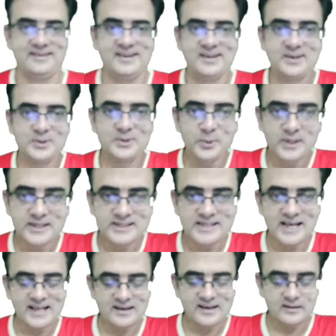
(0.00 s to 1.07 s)
today's
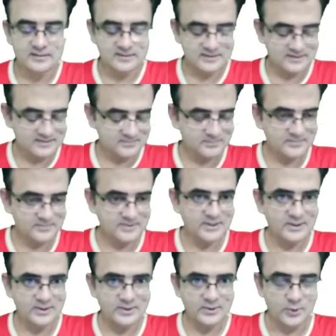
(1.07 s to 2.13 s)
our
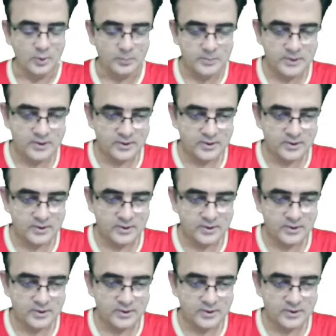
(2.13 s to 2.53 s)
topic